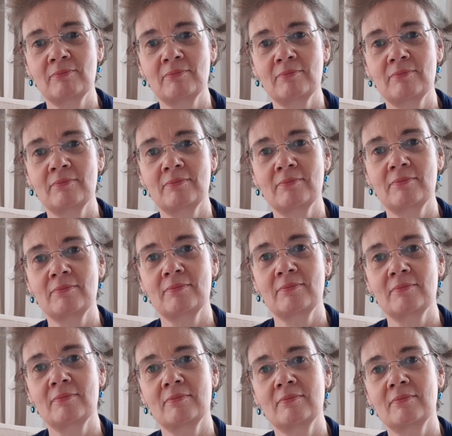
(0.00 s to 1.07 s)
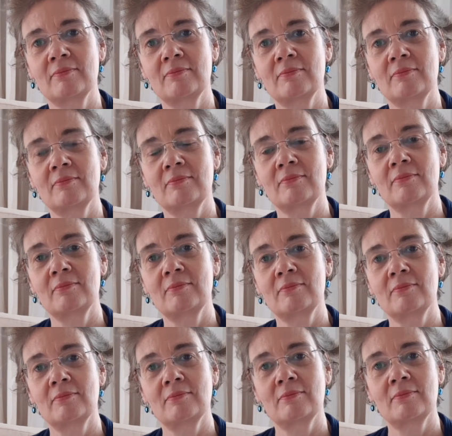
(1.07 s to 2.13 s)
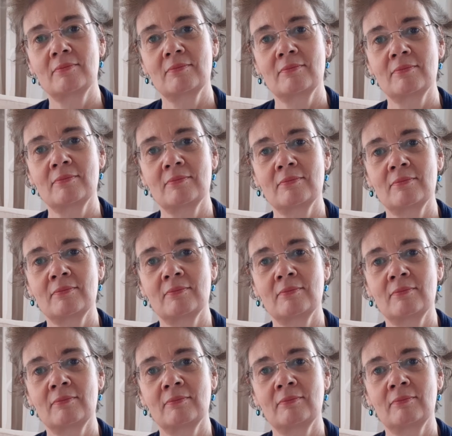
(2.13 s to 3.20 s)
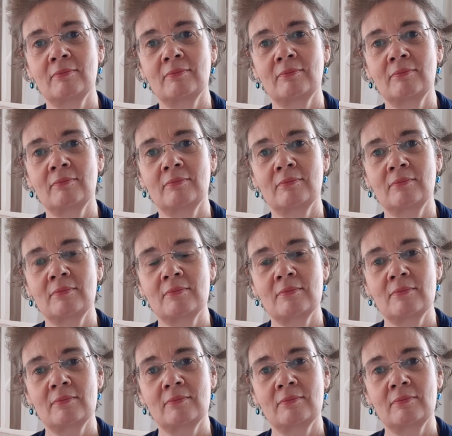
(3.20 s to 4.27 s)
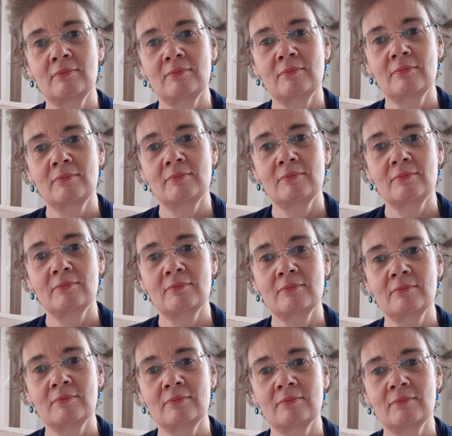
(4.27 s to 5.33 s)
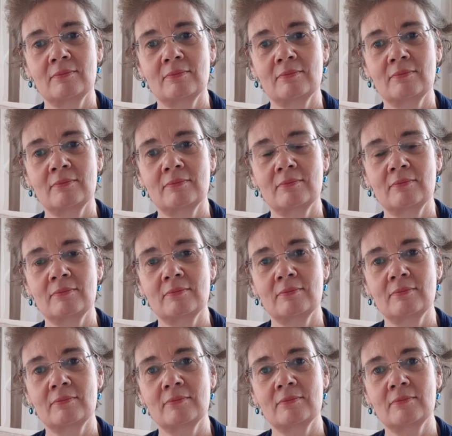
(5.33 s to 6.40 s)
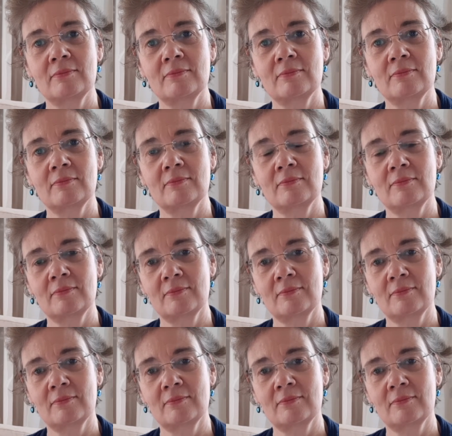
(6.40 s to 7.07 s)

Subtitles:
(no one is talking)